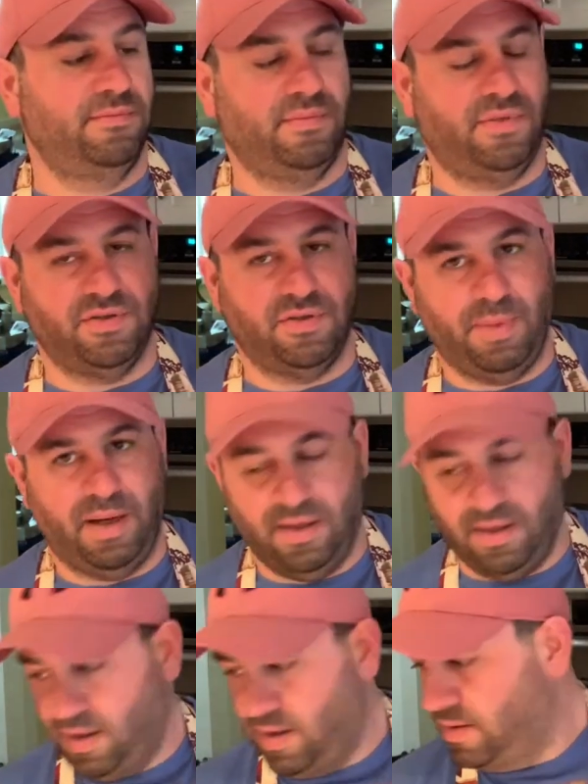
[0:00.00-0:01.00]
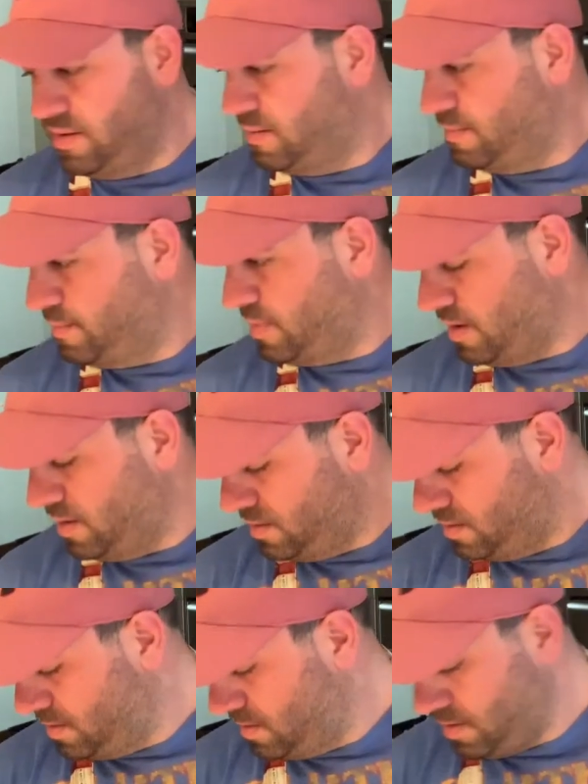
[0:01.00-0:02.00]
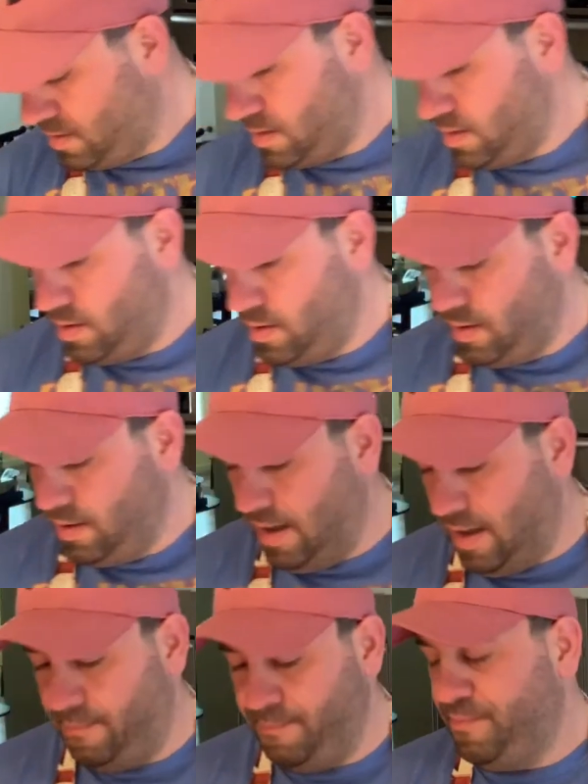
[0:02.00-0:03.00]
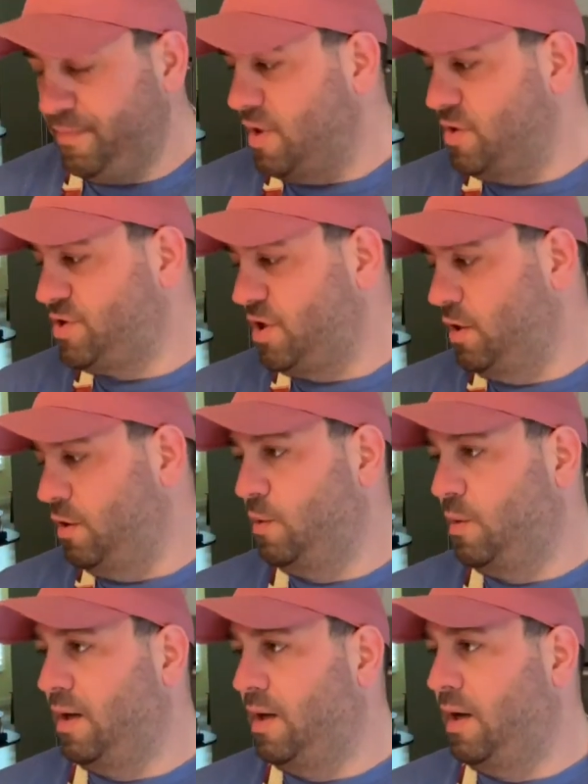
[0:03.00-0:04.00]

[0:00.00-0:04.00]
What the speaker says: There's a Band-Aid, but yeah. So